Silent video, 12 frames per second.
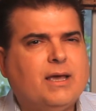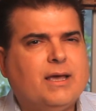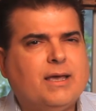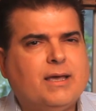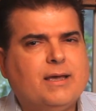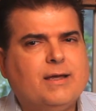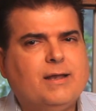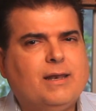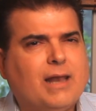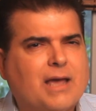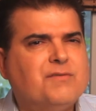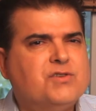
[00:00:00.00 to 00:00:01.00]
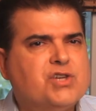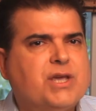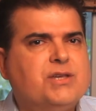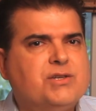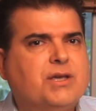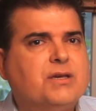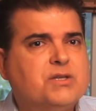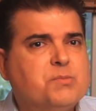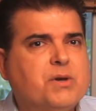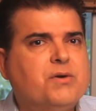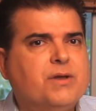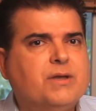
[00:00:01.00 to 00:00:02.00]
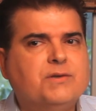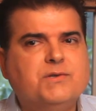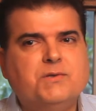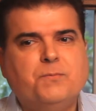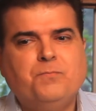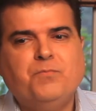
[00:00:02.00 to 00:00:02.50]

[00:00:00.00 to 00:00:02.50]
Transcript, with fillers: a life-changing experience.